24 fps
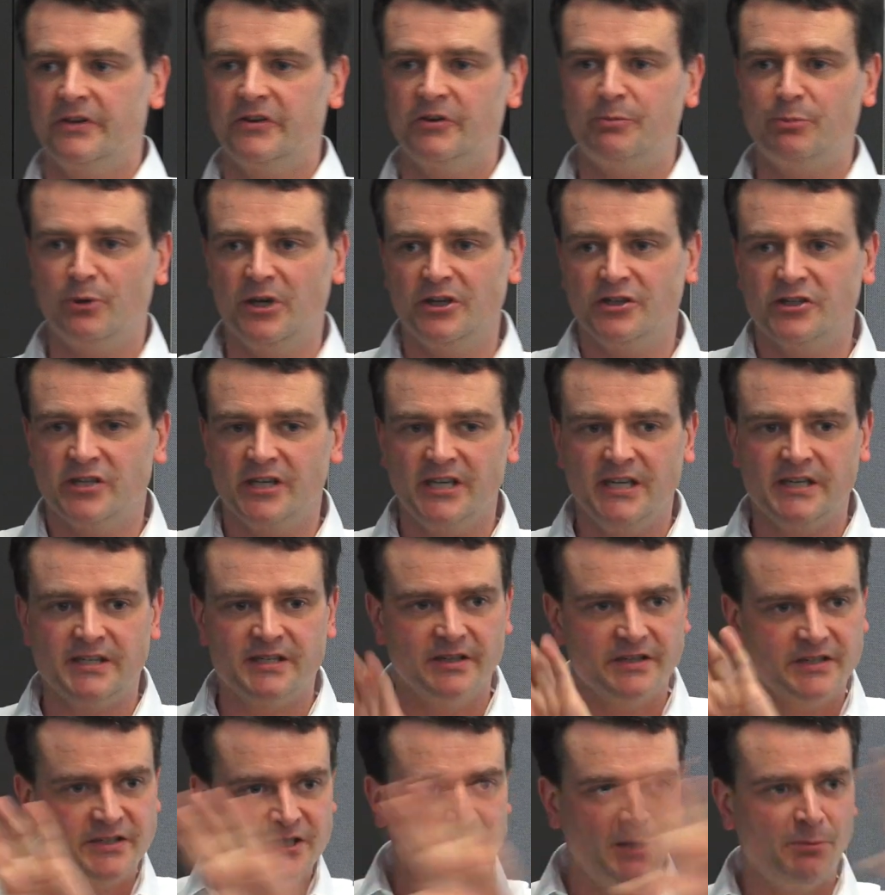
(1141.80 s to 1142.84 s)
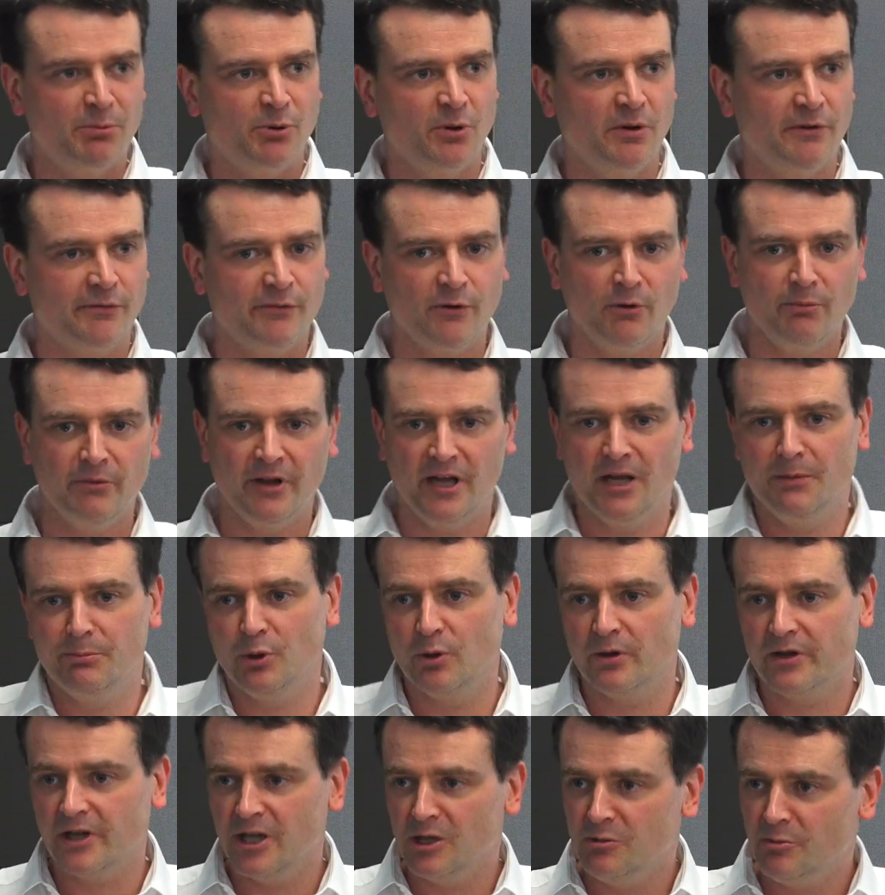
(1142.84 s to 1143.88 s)
spreadsheet that's separate from their
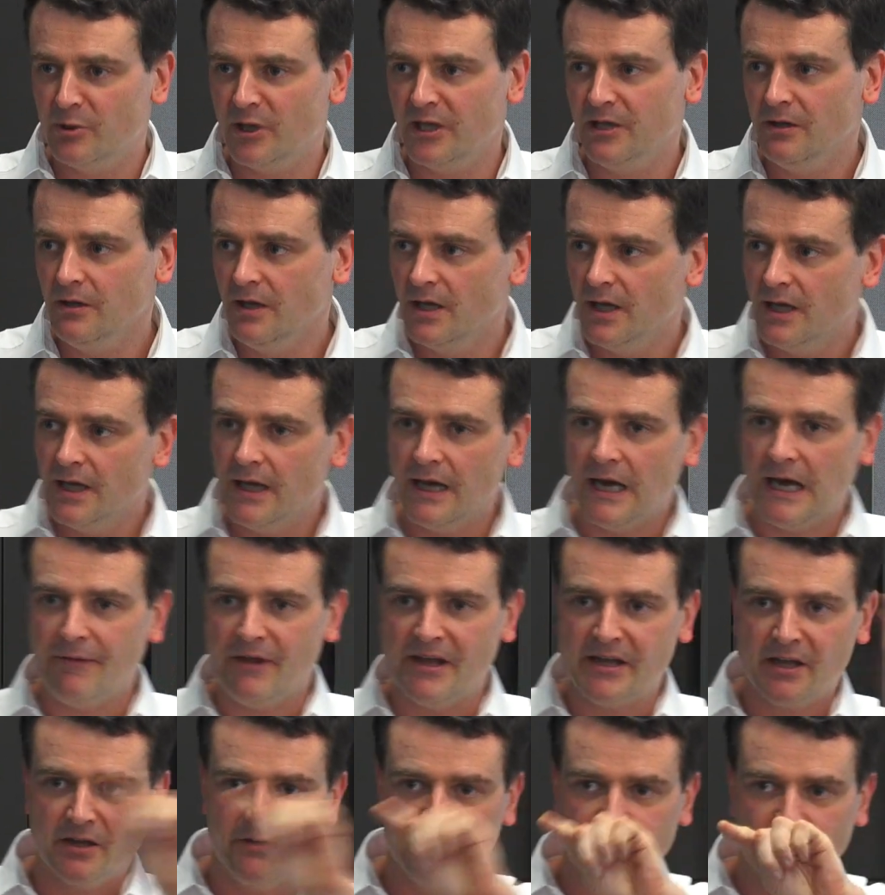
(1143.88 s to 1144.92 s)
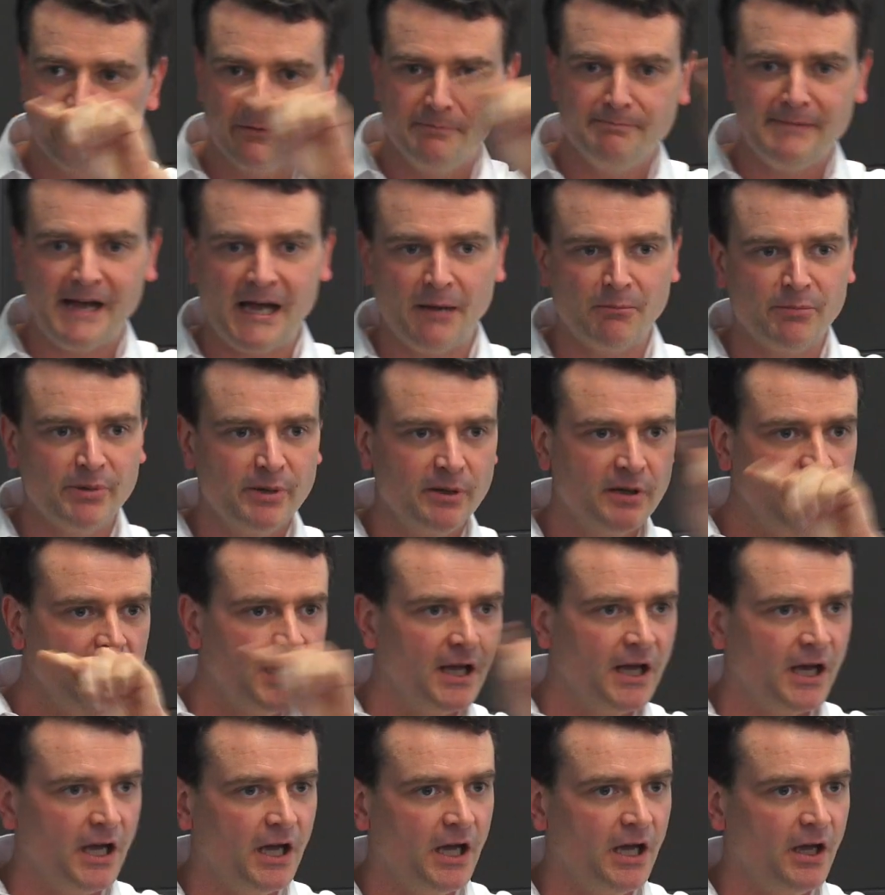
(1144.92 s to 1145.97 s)
bookkeeping, and they can sort of map
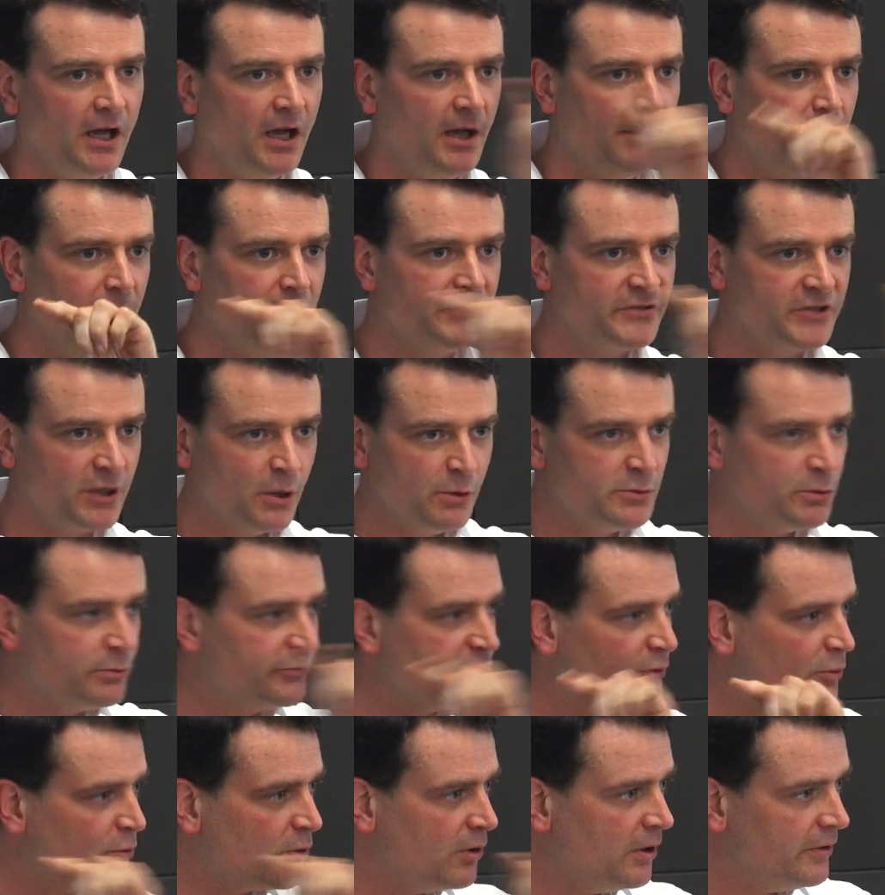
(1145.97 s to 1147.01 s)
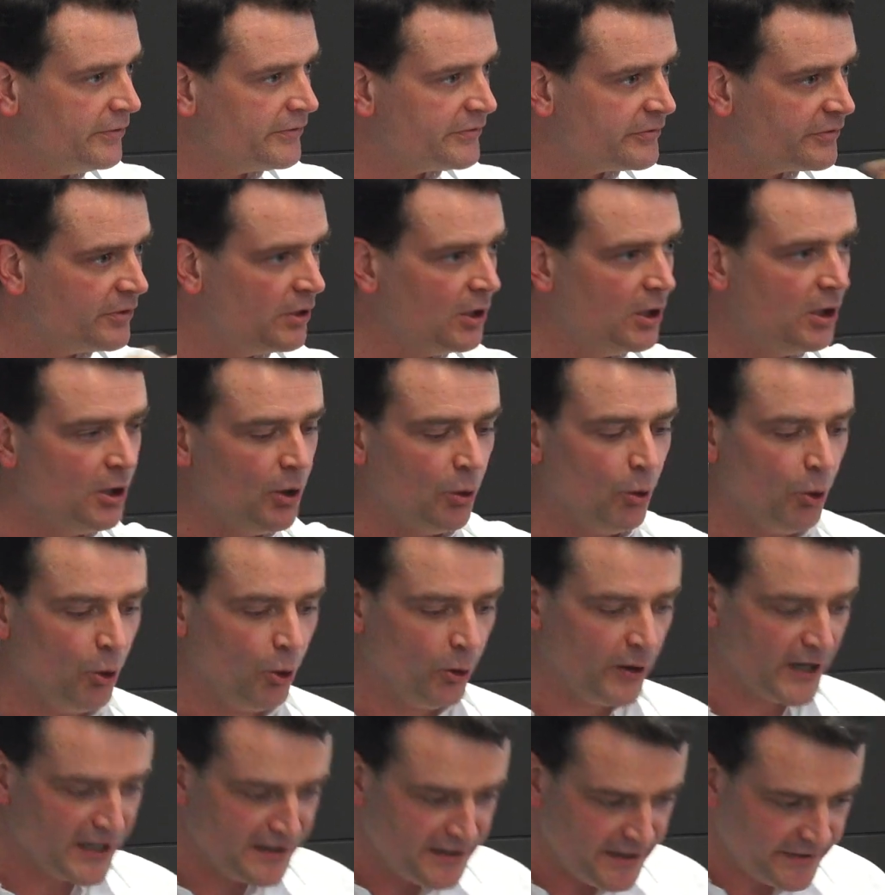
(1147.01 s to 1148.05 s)
totals across.
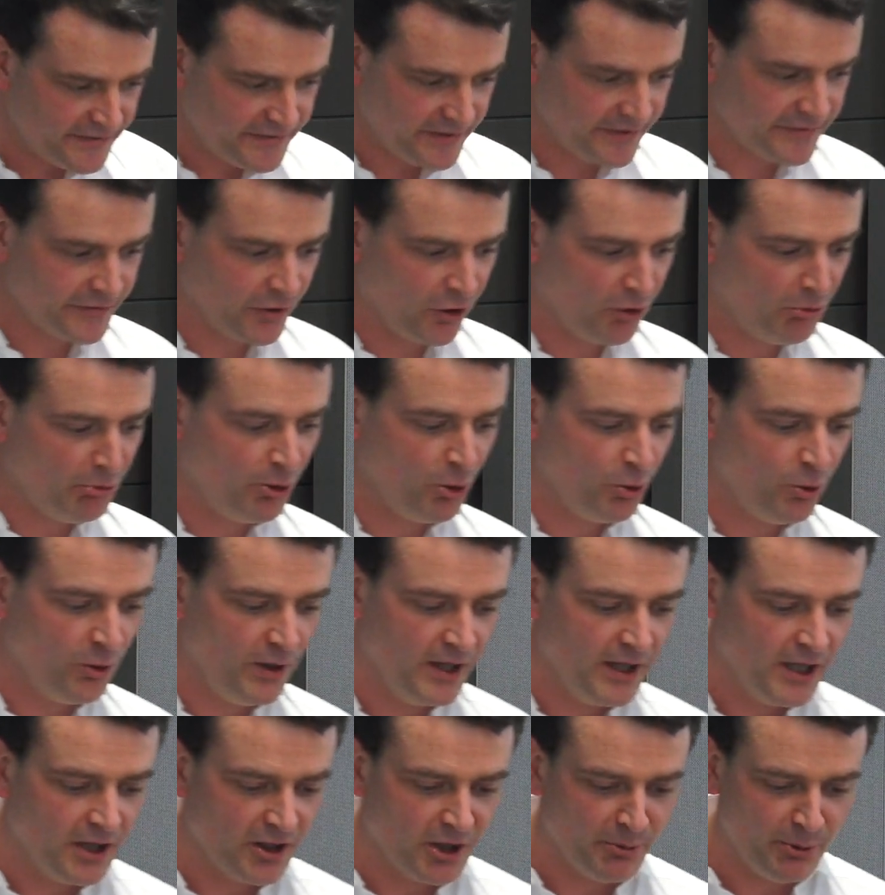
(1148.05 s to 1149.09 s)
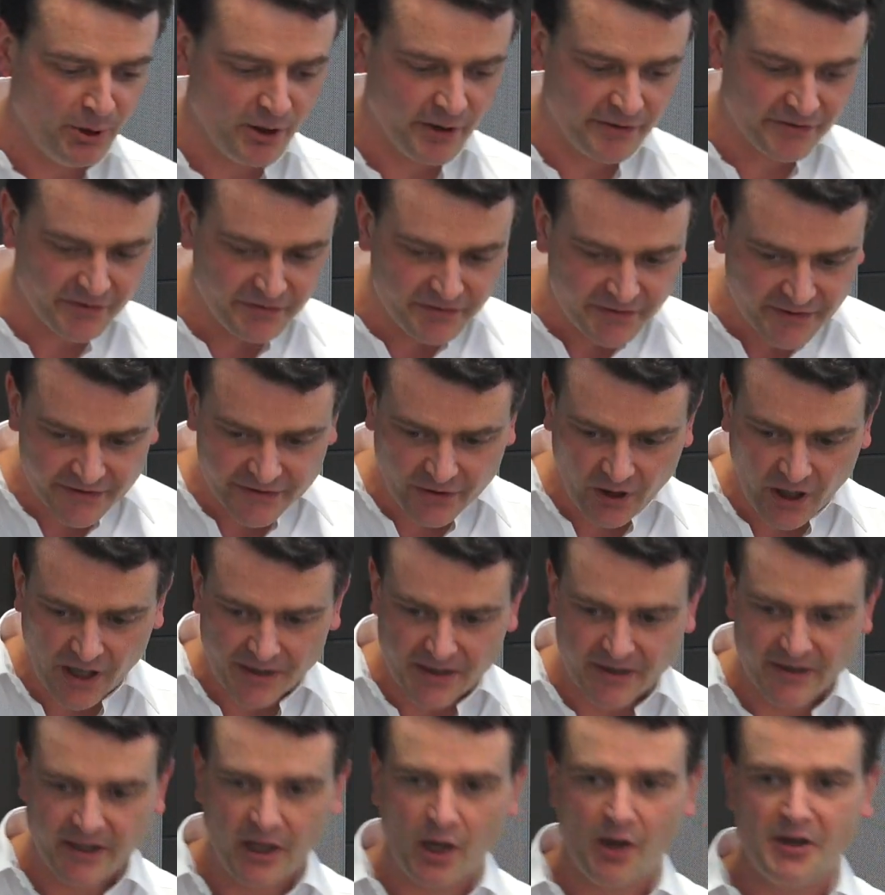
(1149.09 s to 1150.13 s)
Or in this example, the person's
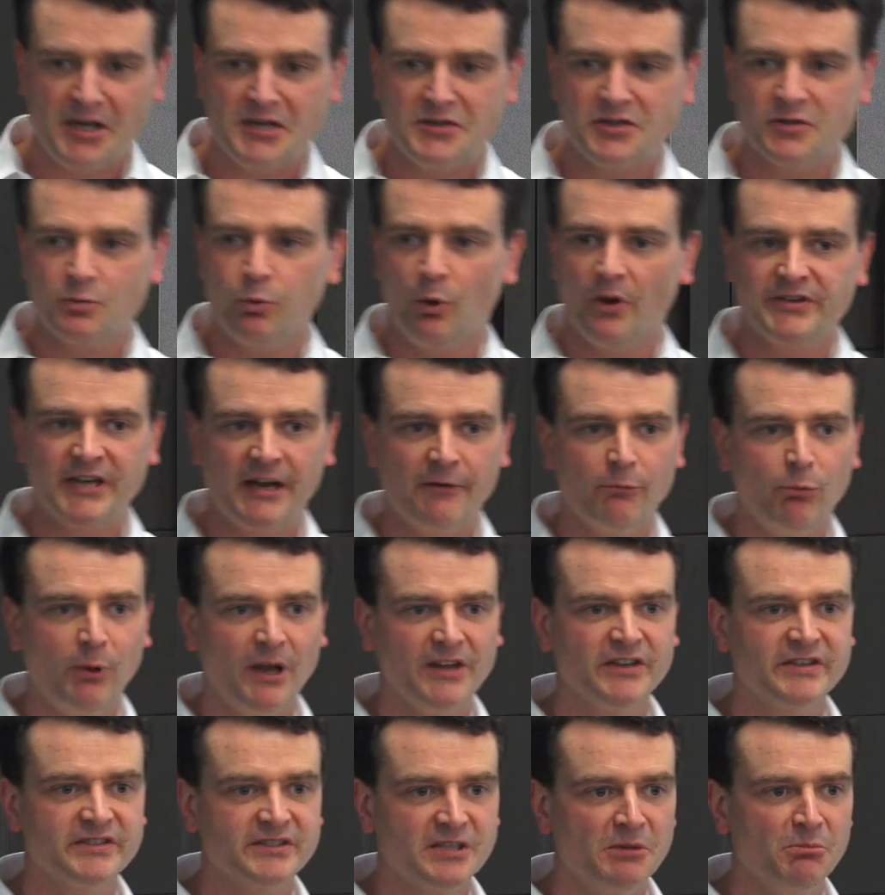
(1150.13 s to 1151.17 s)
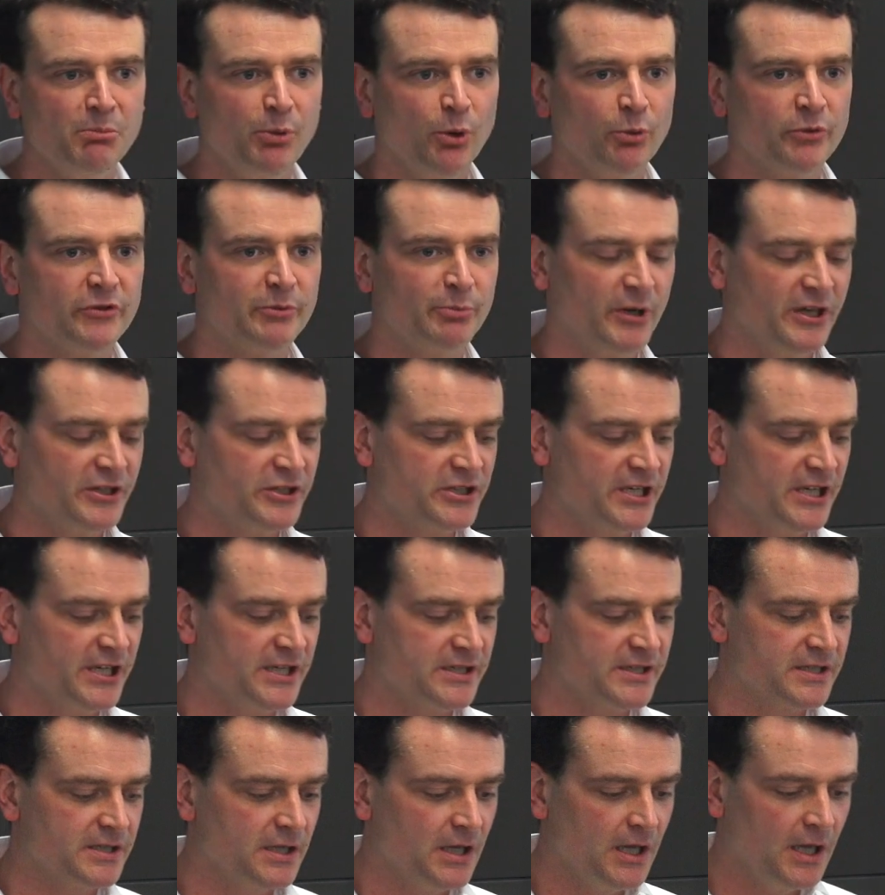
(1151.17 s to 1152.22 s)
decided they only just want to have one simple
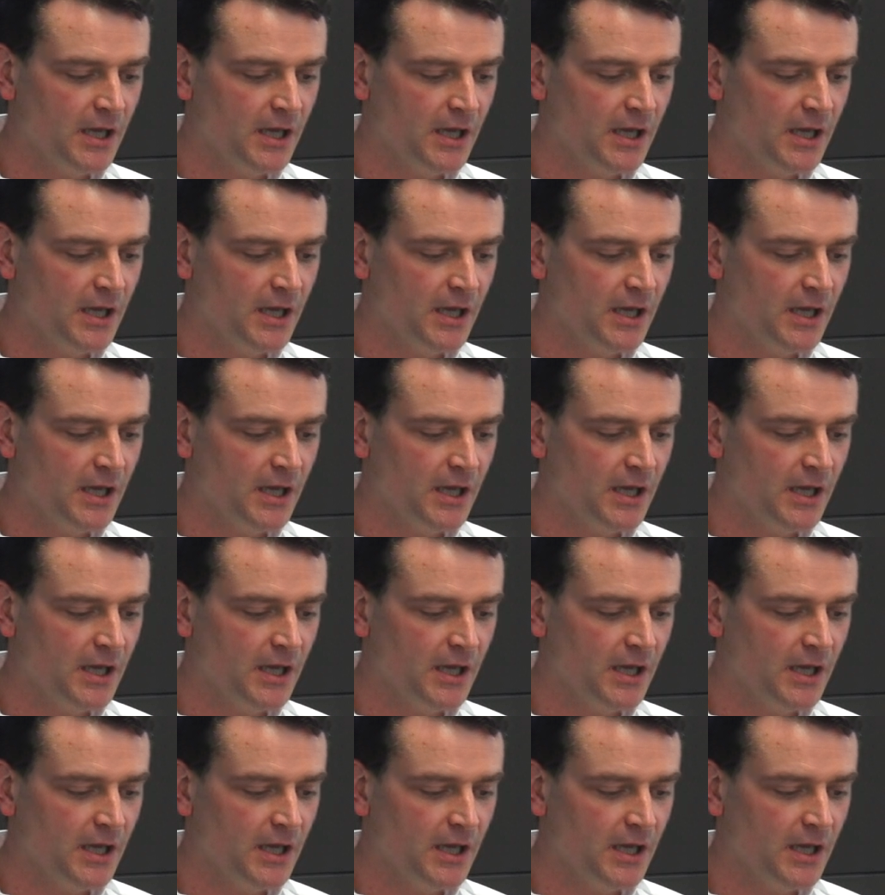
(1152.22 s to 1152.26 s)
spreadsheet,